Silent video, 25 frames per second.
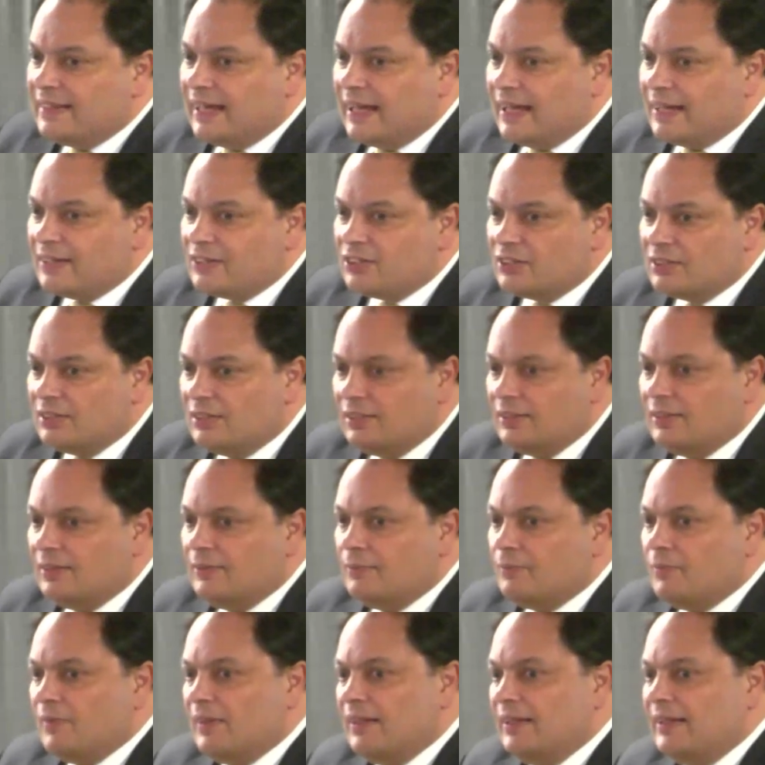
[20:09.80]
that
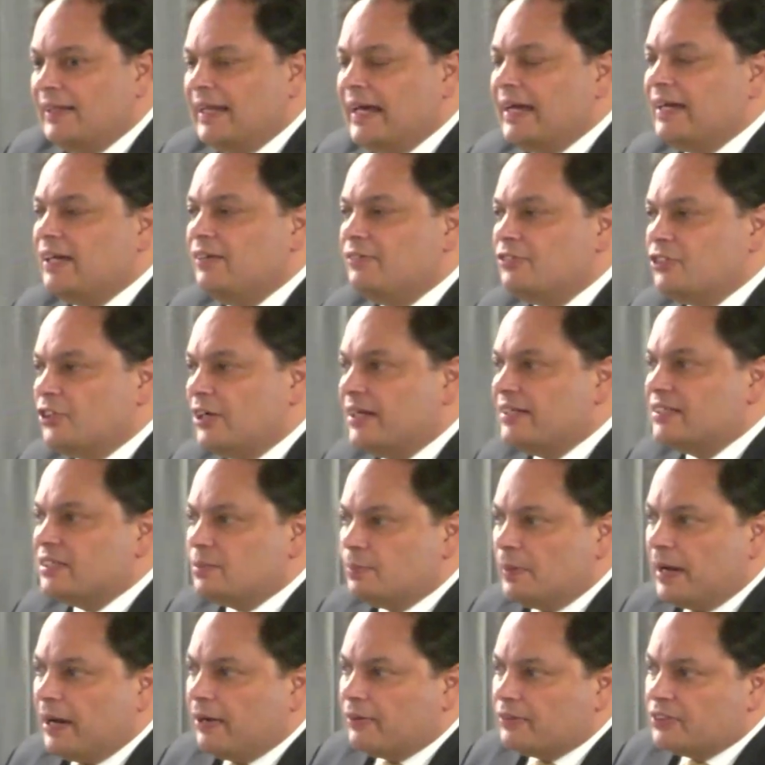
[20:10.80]
lack of
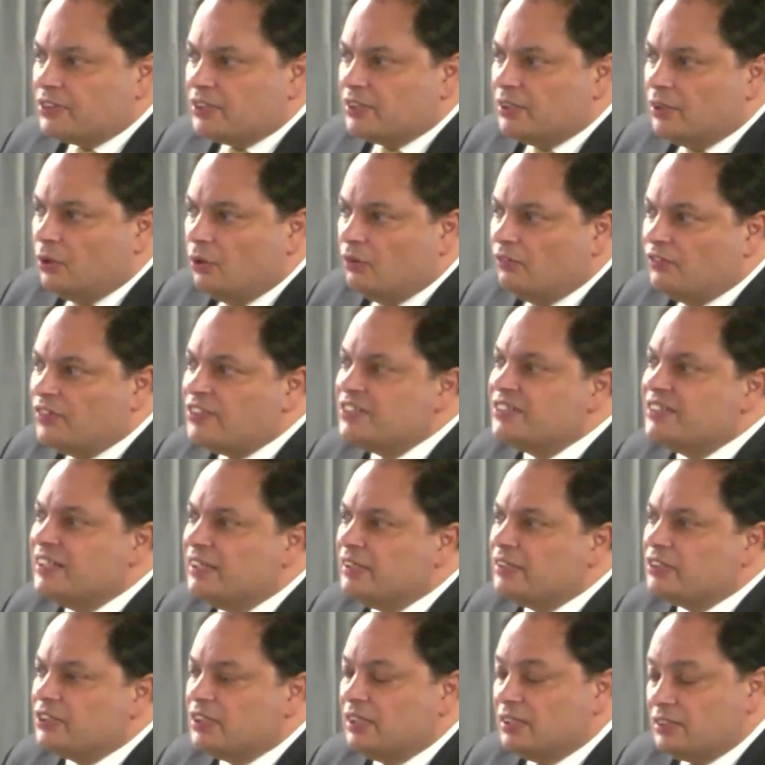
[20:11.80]
transparency or
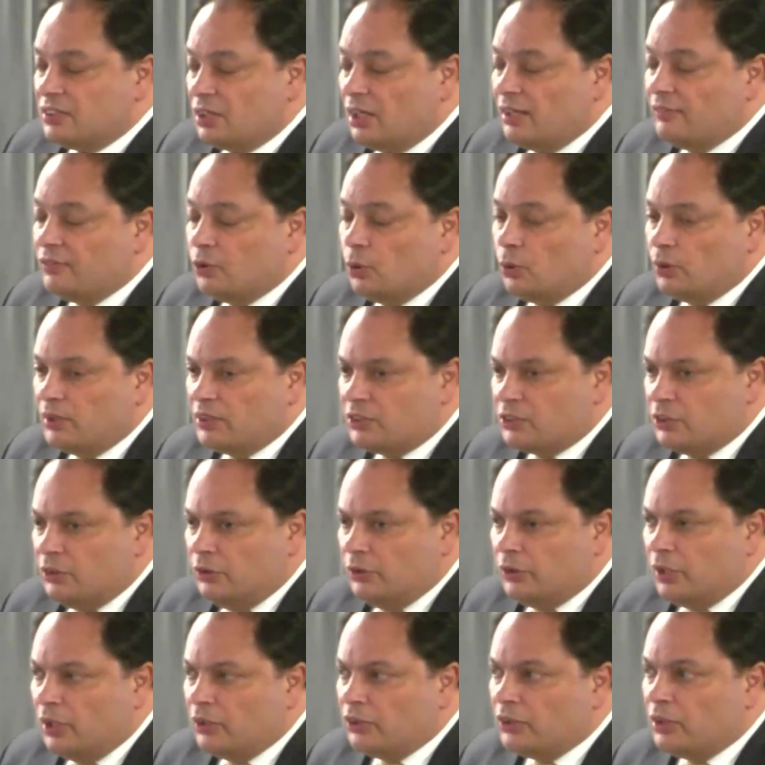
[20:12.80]
facility, as I've called it, okay. to
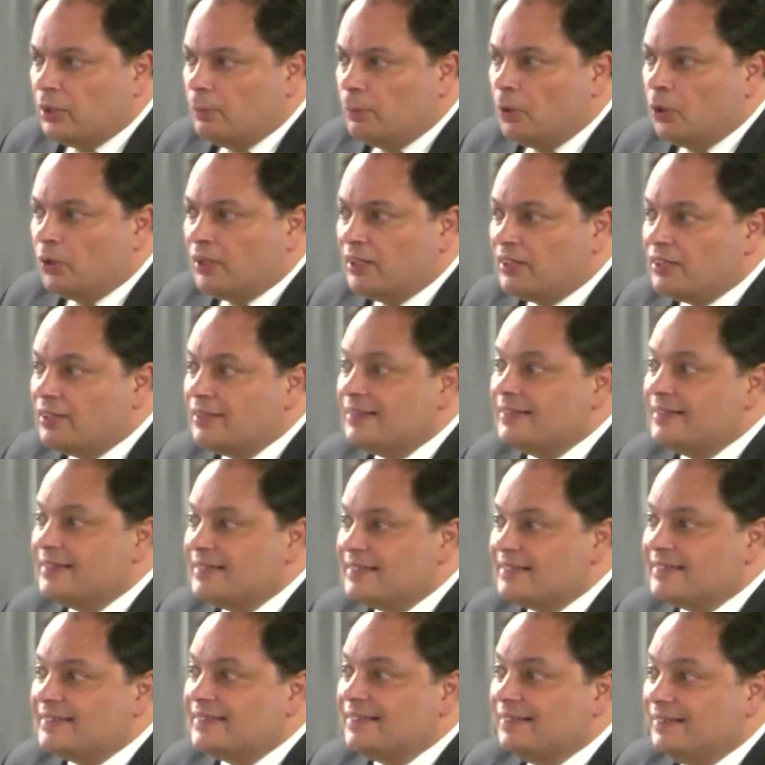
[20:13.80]
look under the bonnet
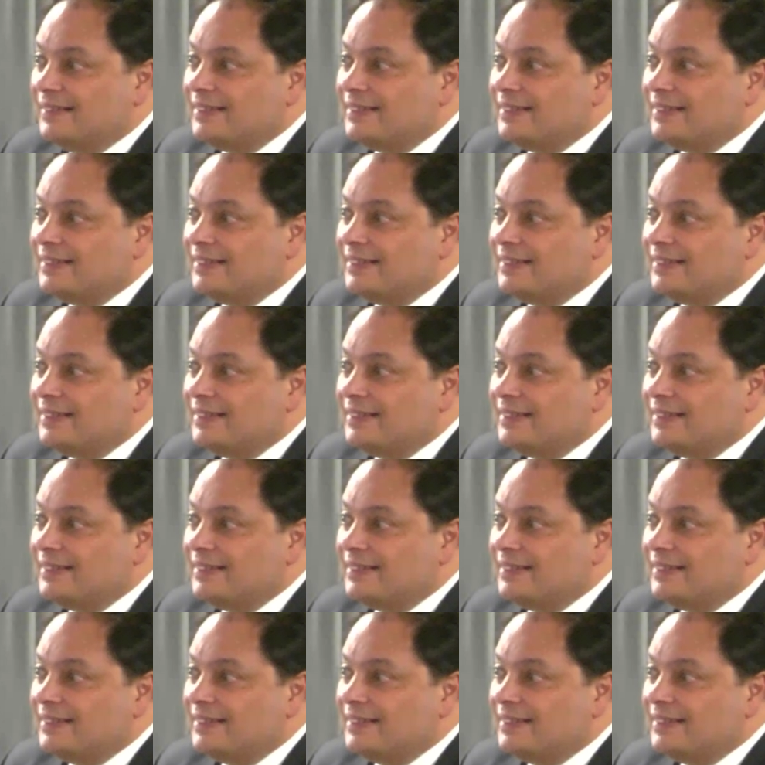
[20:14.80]
still